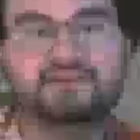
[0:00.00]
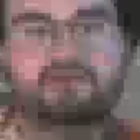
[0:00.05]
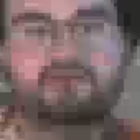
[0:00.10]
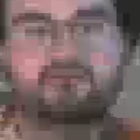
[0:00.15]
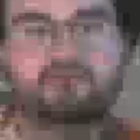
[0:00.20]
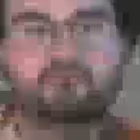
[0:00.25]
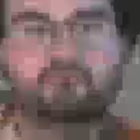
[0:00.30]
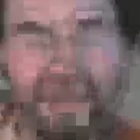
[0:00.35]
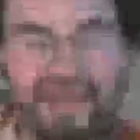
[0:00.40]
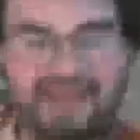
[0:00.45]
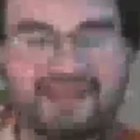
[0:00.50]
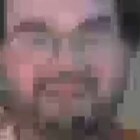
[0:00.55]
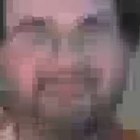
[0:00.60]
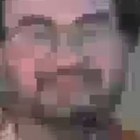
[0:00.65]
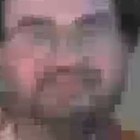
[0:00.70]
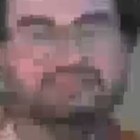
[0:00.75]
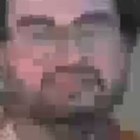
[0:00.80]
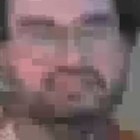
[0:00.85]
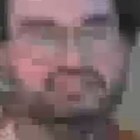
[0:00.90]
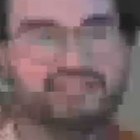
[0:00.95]
radically
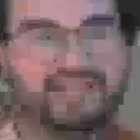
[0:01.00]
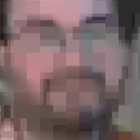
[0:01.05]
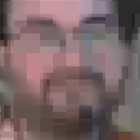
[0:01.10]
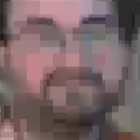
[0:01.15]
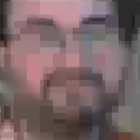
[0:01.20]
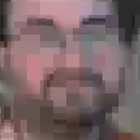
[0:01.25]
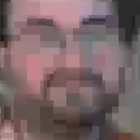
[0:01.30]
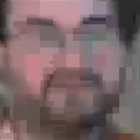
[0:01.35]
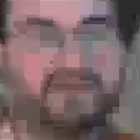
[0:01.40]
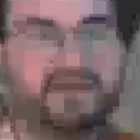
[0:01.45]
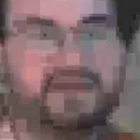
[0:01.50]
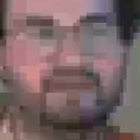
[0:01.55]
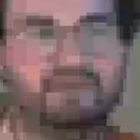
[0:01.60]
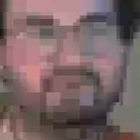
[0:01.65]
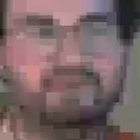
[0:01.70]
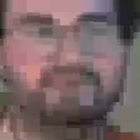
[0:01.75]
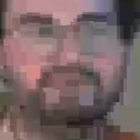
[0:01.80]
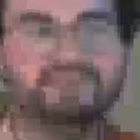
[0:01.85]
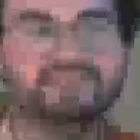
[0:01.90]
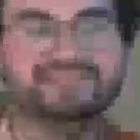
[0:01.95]
shaped by the
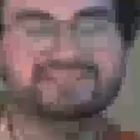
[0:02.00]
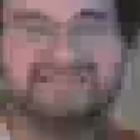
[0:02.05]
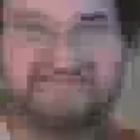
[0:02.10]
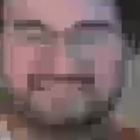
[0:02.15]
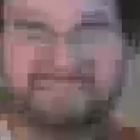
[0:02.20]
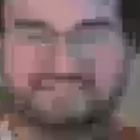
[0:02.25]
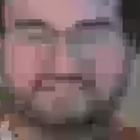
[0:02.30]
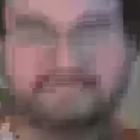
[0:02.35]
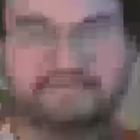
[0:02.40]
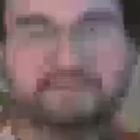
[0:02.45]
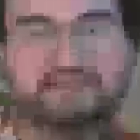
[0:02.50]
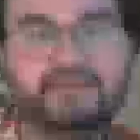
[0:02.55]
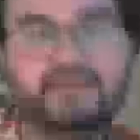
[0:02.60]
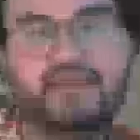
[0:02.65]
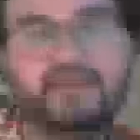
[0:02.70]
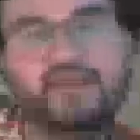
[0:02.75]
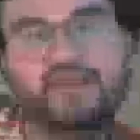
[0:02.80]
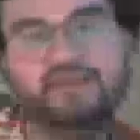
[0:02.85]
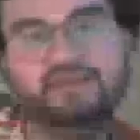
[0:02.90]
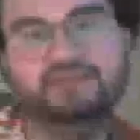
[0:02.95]
region's history
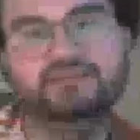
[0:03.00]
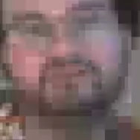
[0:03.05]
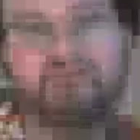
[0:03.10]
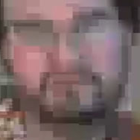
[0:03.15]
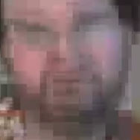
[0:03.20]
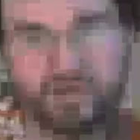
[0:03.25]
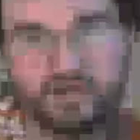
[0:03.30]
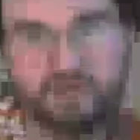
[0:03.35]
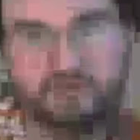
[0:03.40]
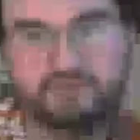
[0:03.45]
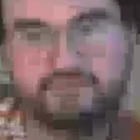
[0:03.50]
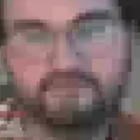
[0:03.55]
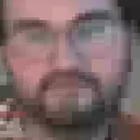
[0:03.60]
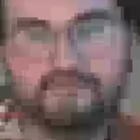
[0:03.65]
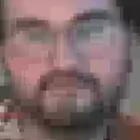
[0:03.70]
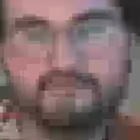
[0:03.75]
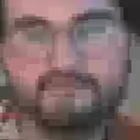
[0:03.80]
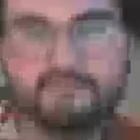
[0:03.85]
and geography.